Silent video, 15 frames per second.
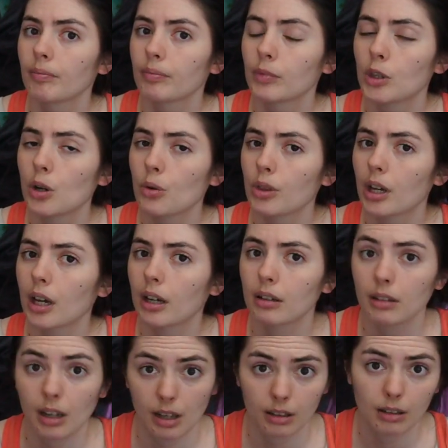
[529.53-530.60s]
know that
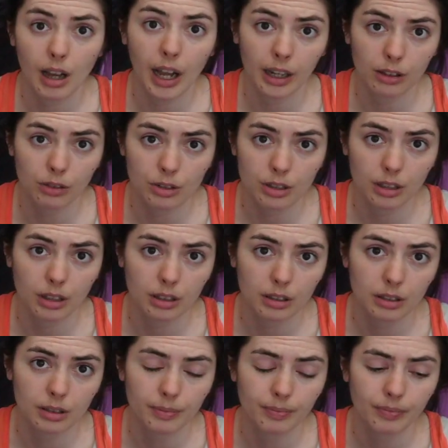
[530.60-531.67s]
uh, I
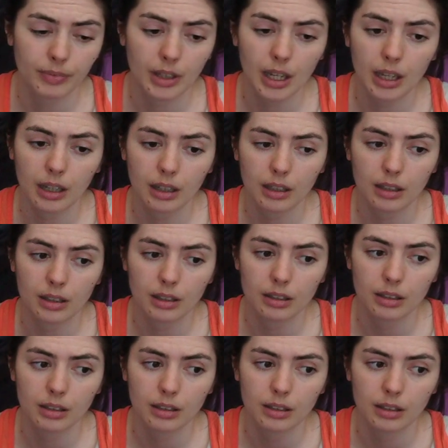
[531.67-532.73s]
understand and
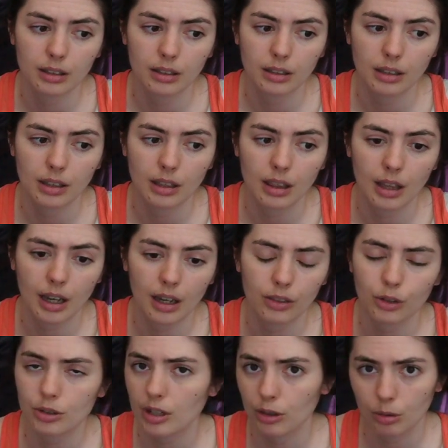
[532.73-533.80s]
that
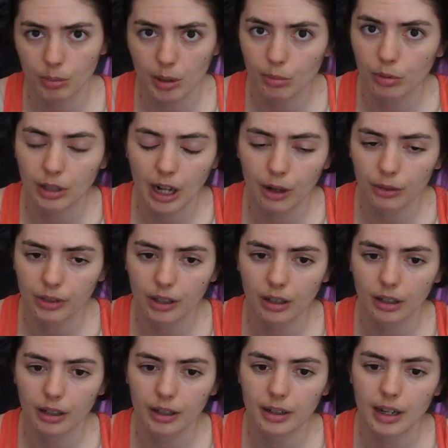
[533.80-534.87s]
there's other people out
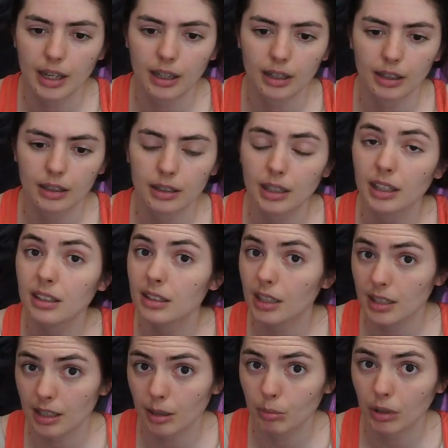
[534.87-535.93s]
there and it
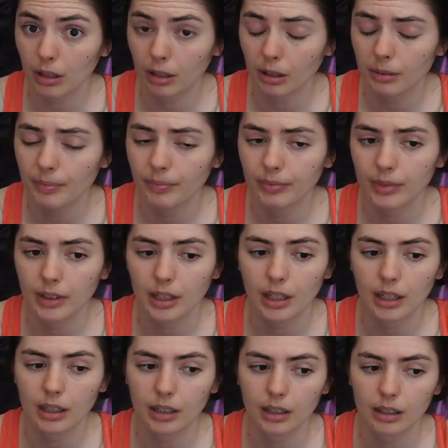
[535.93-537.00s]
does get better
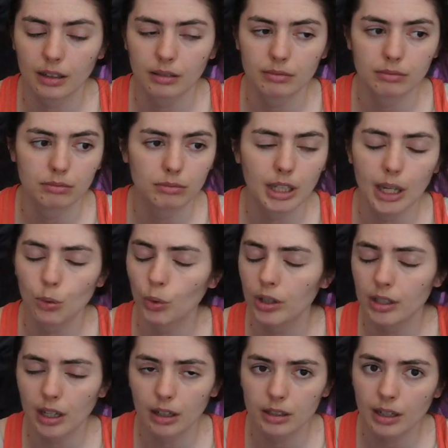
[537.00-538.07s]
and take one
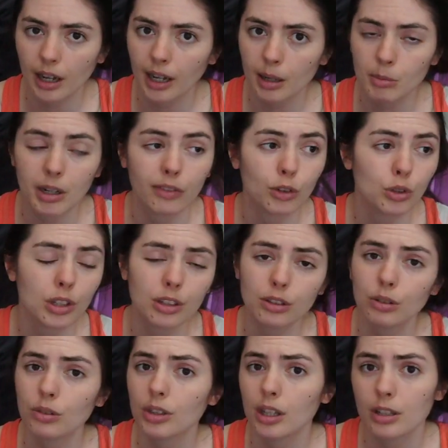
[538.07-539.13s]
day at a time and if you need to
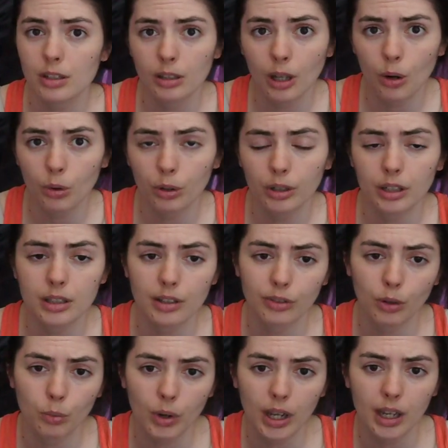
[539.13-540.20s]
do things slower in a
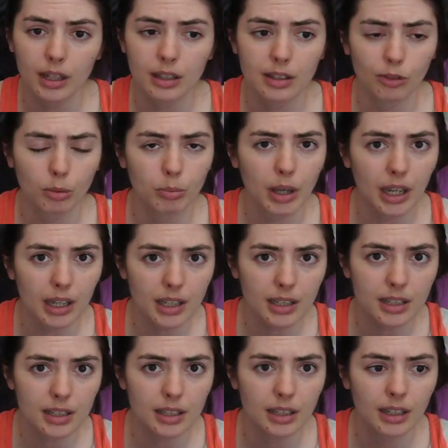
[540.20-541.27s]
different way at a different
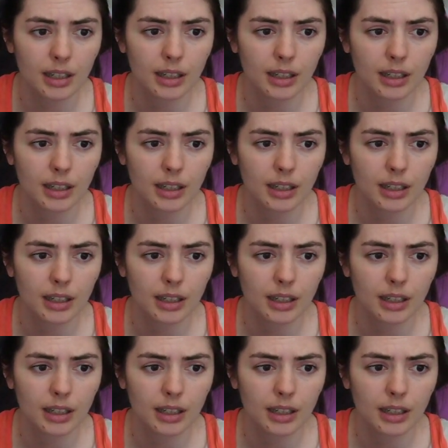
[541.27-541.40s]
pace